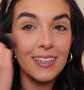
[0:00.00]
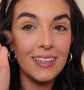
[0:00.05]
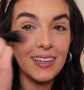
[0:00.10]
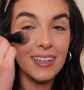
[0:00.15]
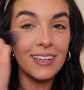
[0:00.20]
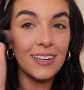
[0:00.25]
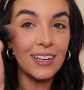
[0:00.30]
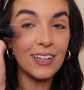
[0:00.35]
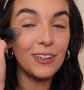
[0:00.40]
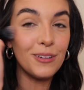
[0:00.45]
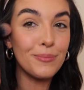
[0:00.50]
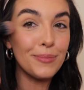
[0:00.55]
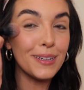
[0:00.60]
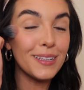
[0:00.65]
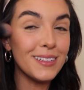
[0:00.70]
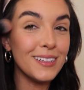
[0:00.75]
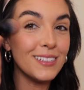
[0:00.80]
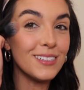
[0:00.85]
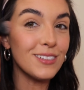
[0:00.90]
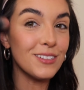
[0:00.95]
and I don't bring
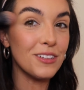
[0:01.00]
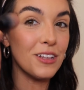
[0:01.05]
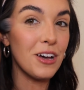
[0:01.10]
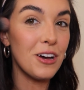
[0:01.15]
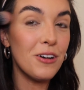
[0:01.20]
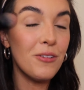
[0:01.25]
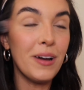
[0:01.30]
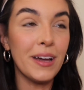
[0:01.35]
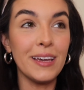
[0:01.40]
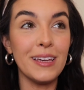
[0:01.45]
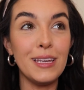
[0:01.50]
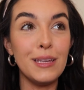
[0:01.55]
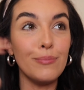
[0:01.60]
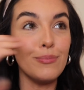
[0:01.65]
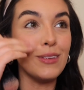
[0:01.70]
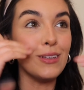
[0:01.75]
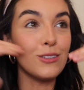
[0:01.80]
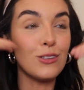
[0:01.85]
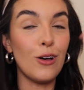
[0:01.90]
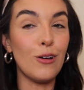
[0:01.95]
this low. I keep
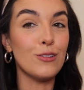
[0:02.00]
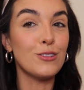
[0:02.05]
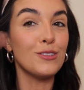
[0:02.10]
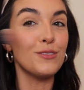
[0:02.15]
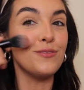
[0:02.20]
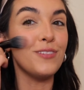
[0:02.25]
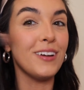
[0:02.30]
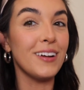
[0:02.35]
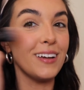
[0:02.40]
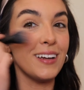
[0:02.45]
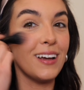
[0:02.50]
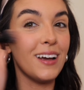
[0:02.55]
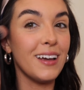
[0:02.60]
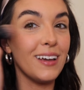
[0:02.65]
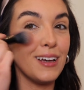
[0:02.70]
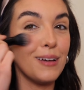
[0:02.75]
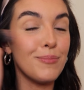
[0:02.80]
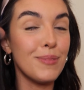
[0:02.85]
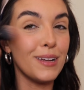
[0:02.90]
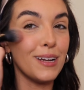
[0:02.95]
this also very high
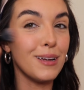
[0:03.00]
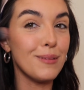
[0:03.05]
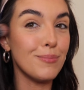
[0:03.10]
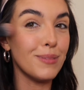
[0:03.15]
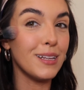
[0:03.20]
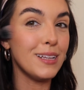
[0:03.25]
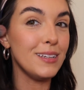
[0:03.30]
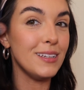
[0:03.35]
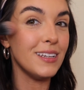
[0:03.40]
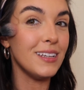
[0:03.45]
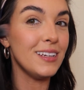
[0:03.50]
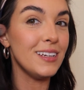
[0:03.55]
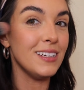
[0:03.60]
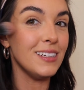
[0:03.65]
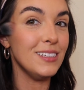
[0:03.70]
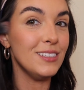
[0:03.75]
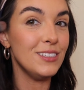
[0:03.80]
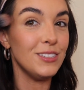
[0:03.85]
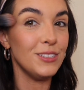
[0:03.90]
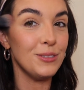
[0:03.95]
up, and I blend it
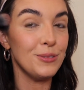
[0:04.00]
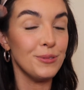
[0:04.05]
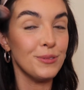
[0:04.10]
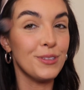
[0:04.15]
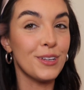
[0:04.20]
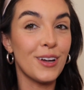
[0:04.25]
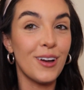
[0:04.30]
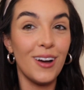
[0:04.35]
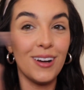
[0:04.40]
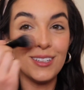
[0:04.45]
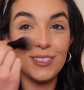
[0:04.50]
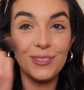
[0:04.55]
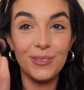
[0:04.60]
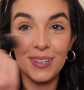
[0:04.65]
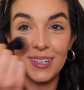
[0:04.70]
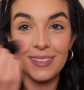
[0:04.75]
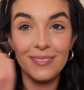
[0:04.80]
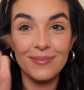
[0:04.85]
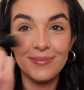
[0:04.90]
into the contour.